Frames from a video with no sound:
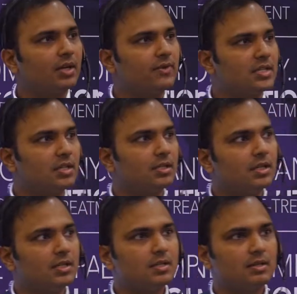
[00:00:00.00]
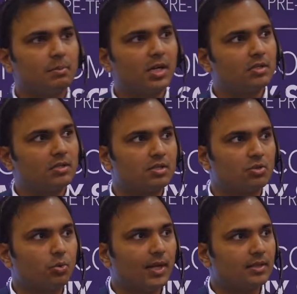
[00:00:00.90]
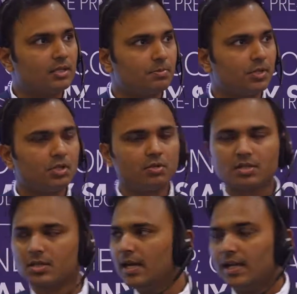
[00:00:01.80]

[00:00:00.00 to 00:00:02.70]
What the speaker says: at facilities because of the screw white that's produced,